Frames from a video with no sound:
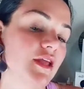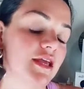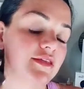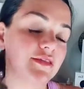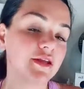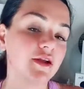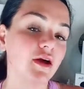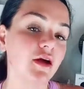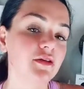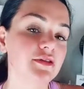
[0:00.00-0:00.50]
And
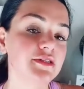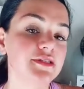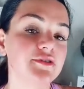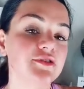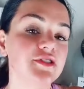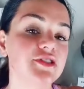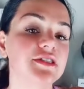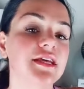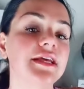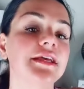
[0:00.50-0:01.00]
then also
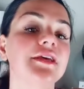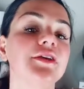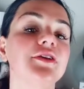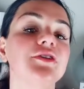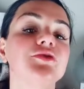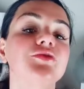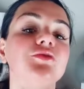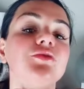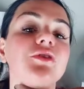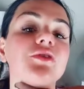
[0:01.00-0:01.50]
just taking
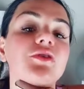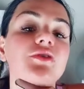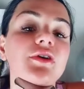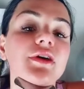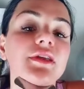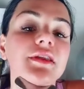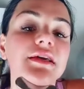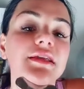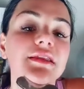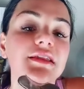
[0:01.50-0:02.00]
your tool and
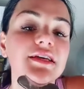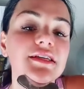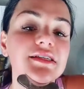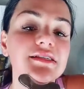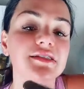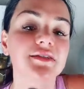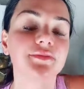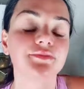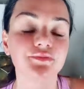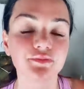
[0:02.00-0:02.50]
going like
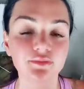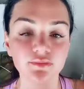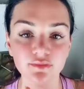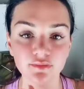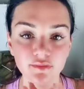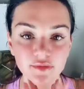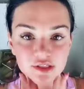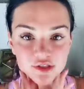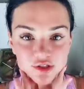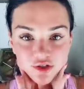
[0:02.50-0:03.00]
this
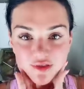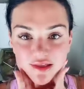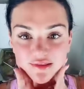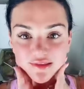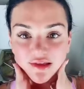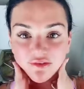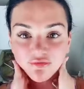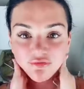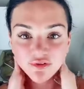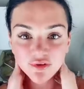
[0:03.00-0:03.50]
so that
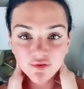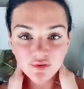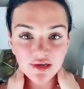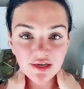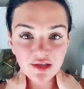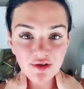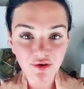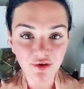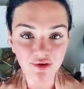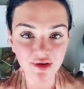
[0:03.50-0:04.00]
that fluid
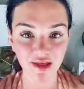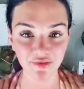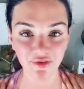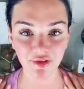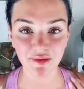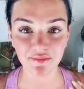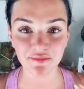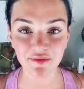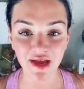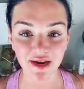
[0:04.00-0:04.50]
can go down the
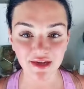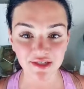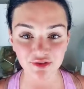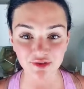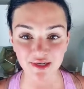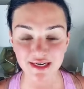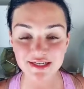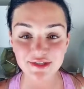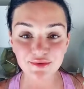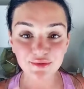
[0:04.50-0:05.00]
lymphatic
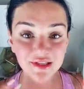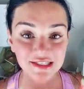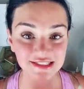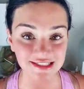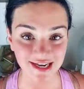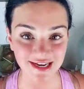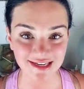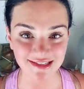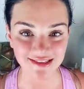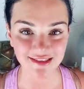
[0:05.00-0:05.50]
drain to really
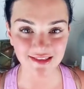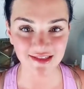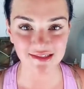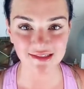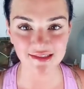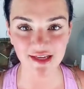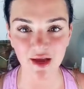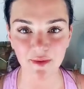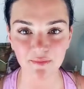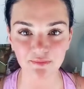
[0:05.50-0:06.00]
tighten
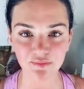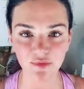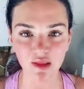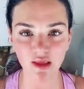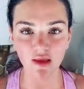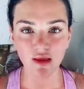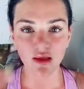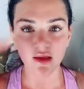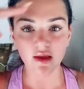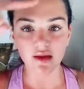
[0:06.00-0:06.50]
things up.
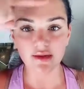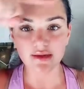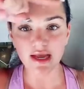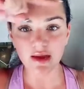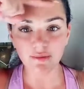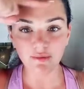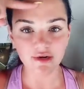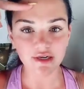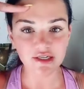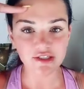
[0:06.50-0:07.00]

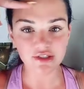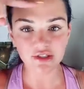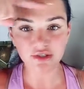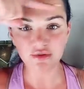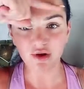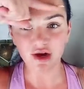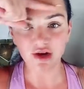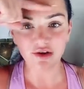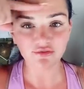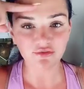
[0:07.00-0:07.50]
Now we're gonna
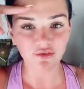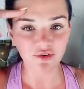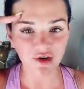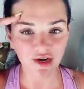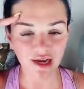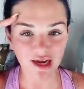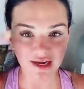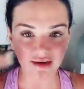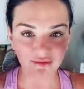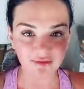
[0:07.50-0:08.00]
do our
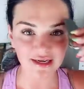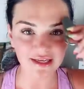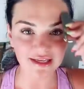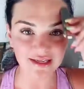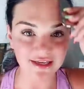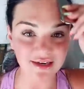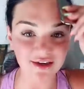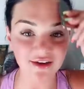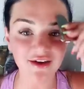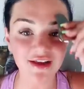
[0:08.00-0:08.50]
forehead right
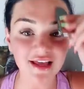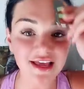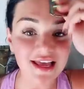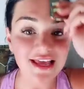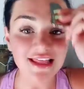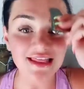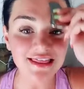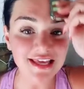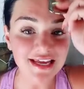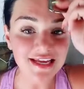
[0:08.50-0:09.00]
here.
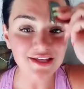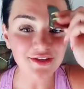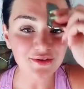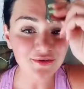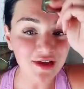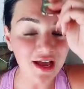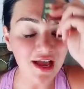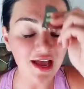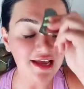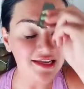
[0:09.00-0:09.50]
Thank you
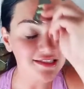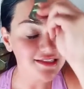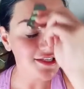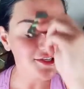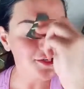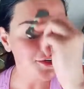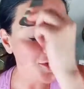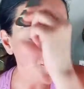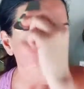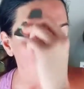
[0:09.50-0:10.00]
guys. And
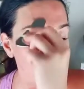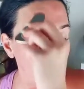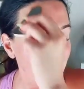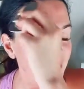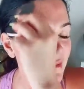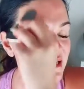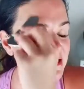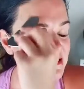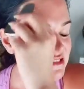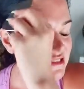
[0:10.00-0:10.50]
you know what?
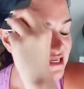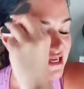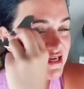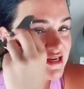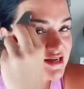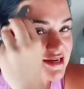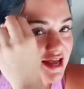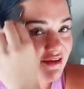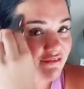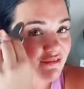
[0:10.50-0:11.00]
My
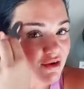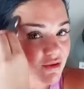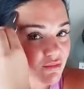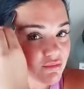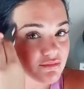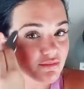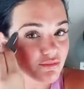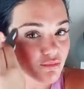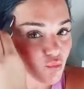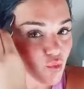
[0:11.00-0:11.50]
skin
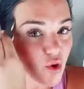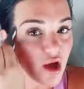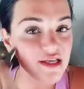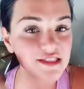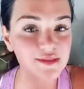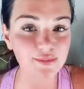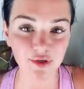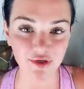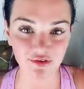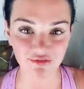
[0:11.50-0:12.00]
never
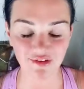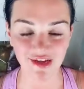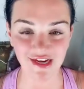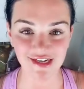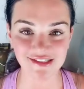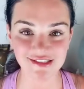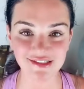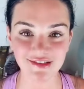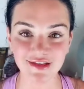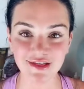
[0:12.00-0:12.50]
was
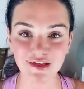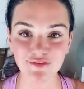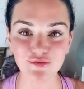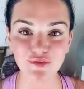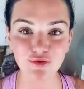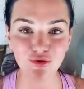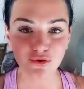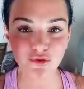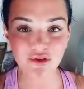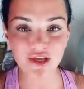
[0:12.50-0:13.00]
perfect. Like if
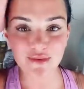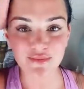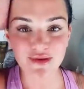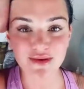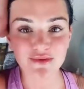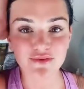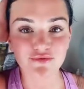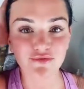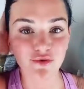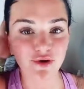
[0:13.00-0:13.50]
you go look at my
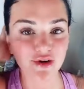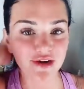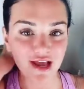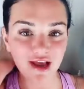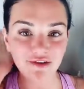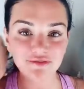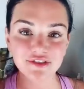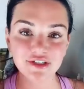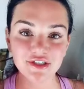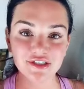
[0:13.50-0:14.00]
before and
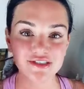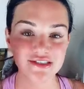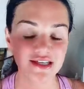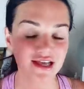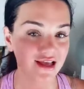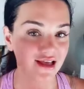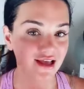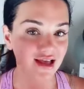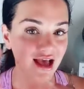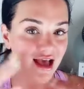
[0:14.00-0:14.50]
afters,
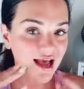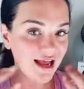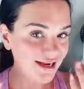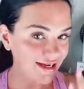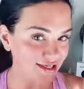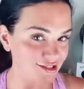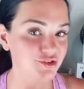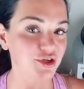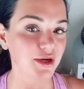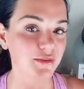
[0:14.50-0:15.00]
I
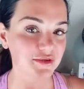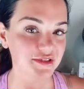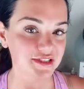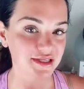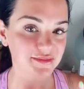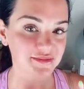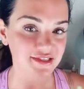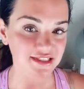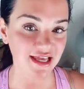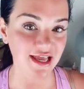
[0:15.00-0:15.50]
had
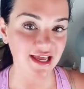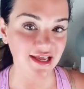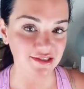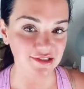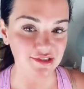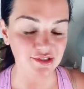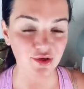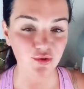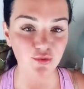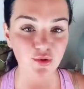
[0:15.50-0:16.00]
troublesome skin.
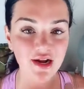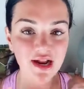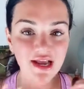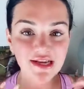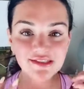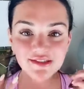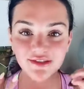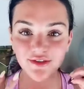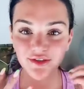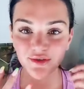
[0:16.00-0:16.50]
So when I
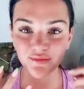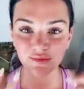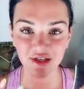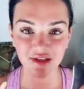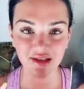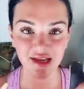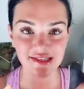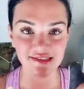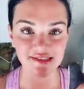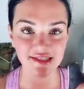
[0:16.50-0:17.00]
started
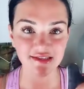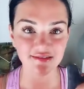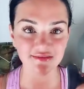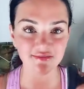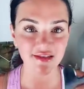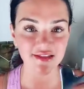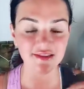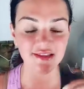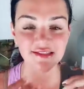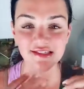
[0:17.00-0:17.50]
realizing,
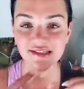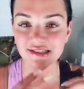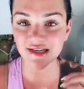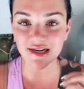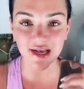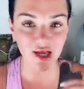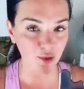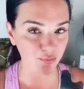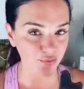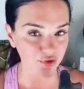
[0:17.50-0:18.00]
like this is
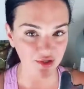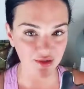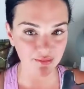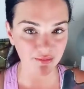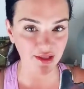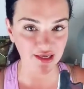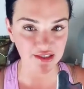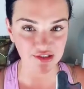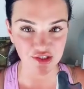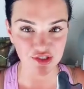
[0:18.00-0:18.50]
gonna help your
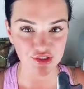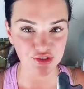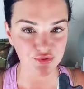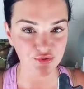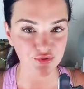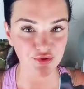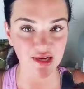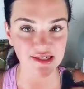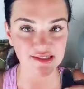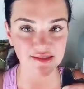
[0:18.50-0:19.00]
complexion too,
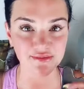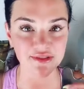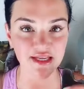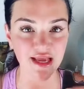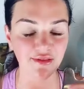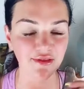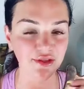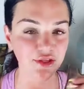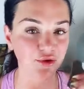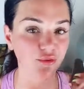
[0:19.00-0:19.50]
you guys, I'm
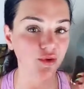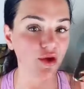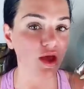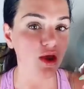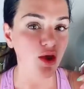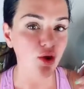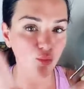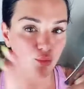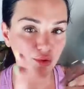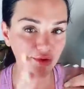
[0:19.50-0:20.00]
telling you,
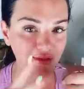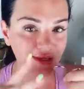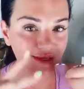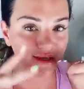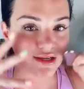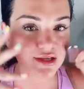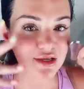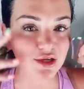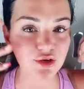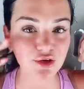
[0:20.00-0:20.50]
really
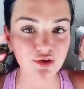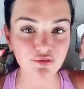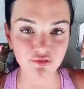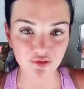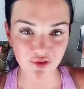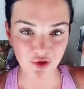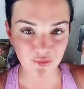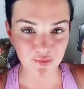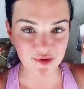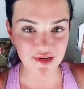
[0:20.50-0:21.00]
getting a good
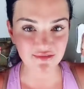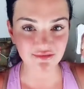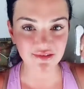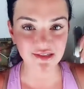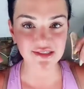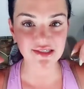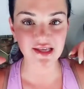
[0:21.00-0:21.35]
flow beneath the